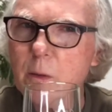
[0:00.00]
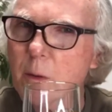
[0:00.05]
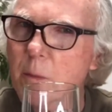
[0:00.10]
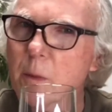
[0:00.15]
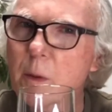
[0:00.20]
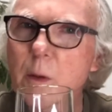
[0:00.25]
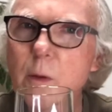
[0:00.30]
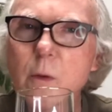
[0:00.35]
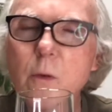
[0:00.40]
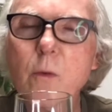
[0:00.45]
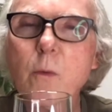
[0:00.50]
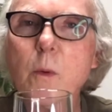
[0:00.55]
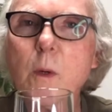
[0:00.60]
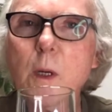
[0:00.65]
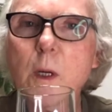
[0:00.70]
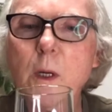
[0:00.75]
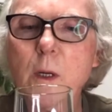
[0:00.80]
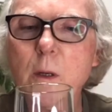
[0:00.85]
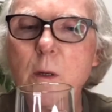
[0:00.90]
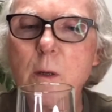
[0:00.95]

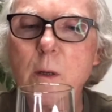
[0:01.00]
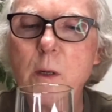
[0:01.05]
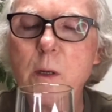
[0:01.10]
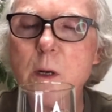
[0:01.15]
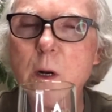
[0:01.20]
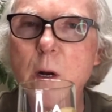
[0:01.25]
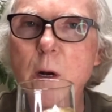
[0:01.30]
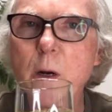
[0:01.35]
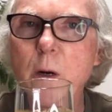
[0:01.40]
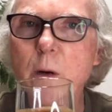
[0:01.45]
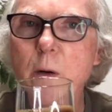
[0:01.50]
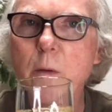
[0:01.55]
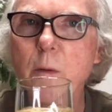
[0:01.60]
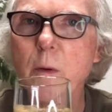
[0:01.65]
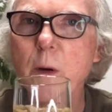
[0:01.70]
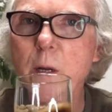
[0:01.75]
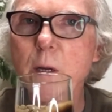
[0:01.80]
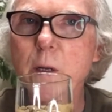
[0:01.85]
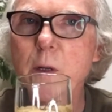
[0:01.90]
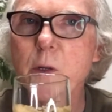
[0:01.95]
sweet and dark
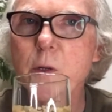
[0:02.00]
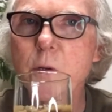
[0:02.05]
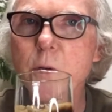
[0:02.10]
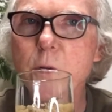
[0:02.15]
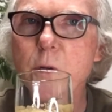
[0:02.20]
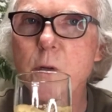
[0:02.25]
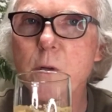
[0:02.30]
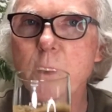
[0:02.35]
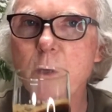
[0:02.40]
reddish,